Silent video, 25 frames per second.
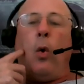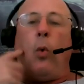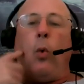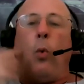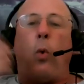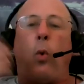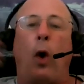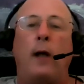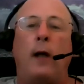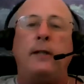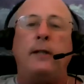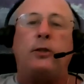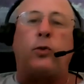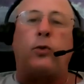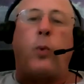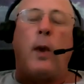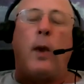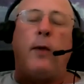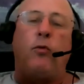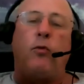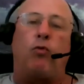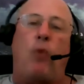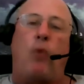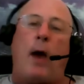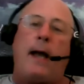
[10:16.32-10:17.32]
once
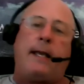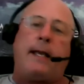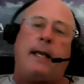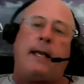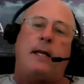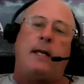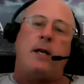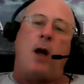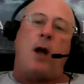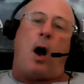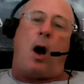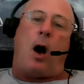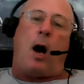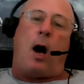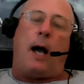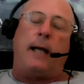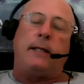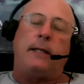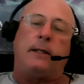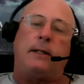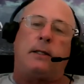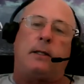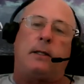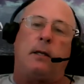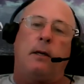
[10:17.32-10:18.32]
we
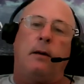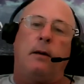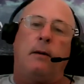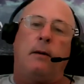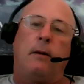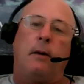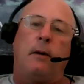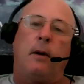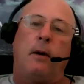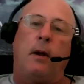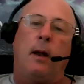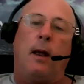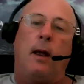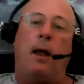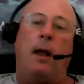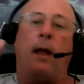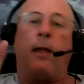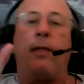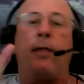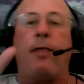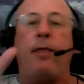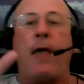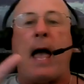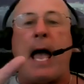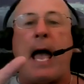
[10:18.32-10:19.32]
recognized
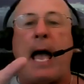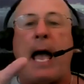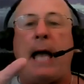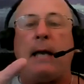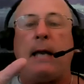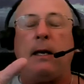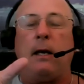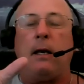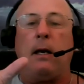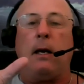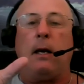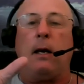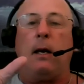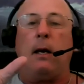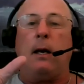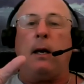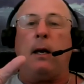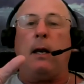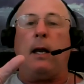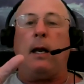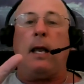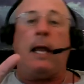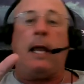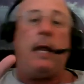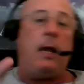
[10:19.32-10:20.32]
that
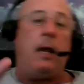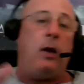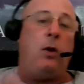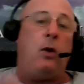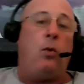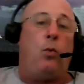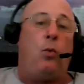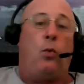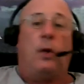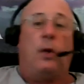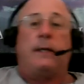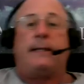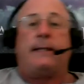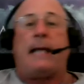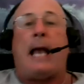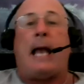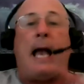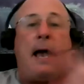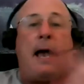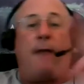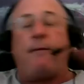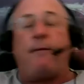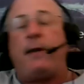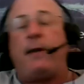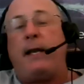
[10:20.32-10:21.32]
he was
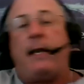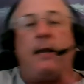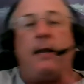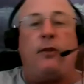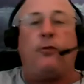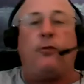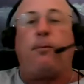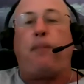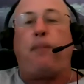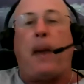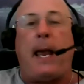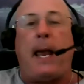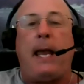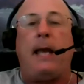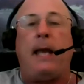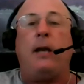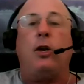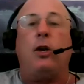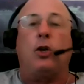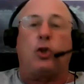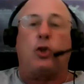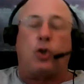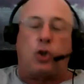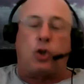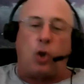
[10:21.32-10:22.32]
having his
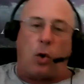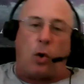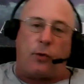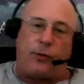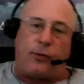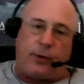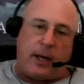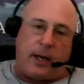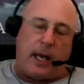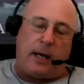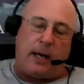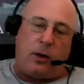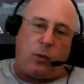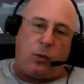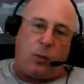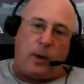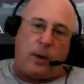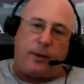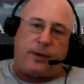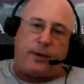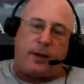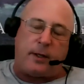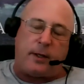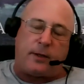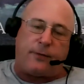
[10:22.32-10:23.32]
pain associated
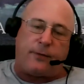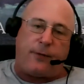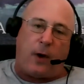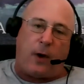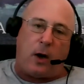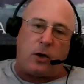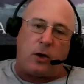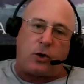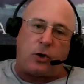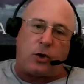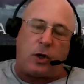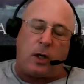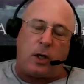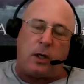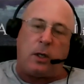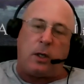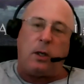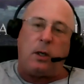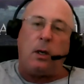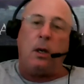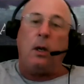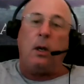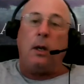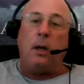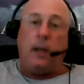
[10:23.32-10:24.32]
with dysfunction,
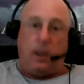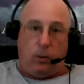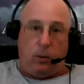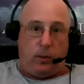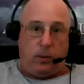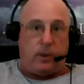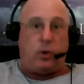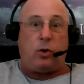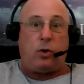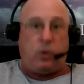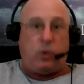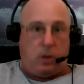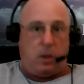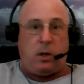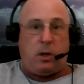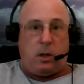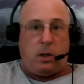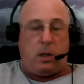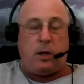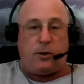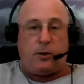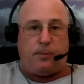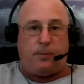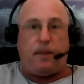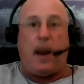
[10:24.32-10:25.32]

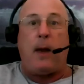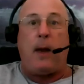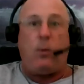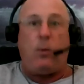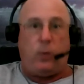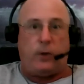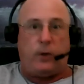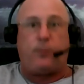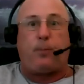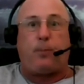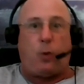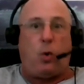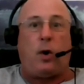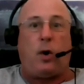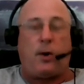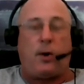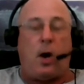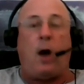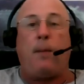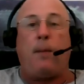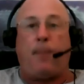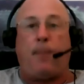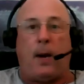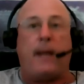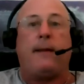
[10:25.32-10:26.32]
his pain was brought
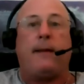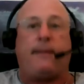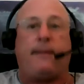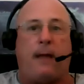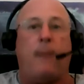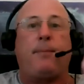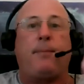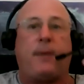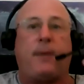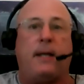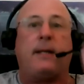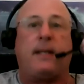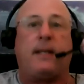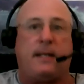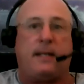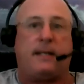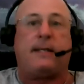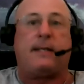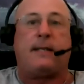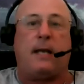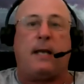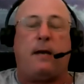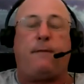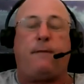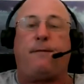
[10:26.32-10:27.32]
on by attempting to
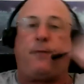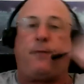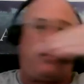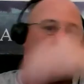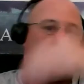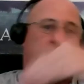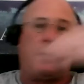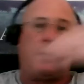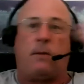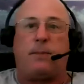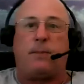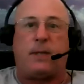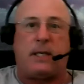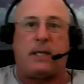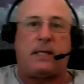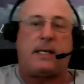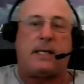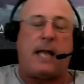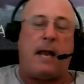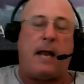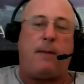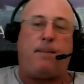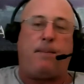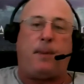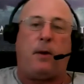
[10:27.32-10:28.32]
sit for some
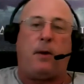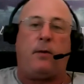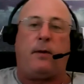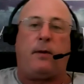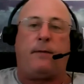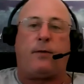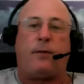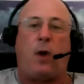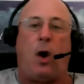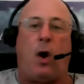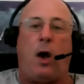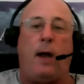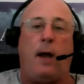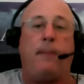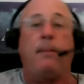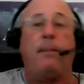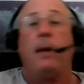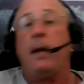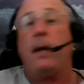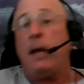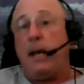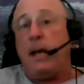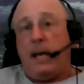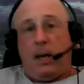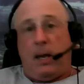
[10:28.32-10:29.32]
sustained period of time,
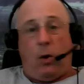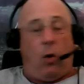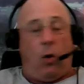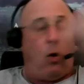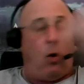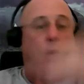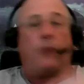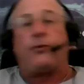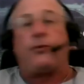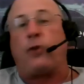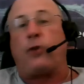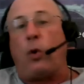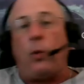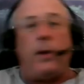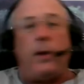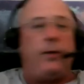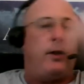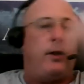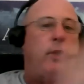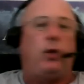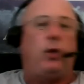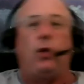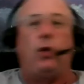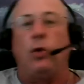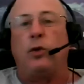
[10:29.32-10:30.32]
also with
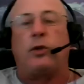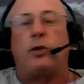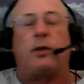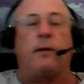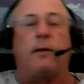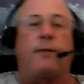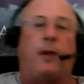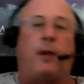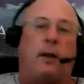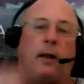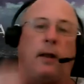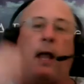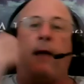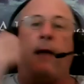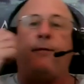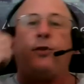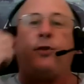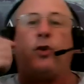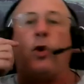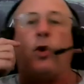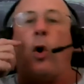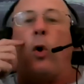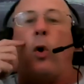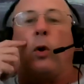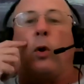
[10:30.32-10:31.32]
the use of the left
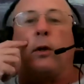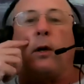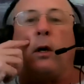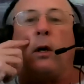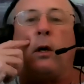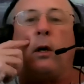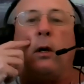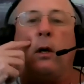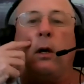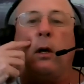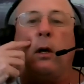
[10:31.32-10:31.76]
shoulder,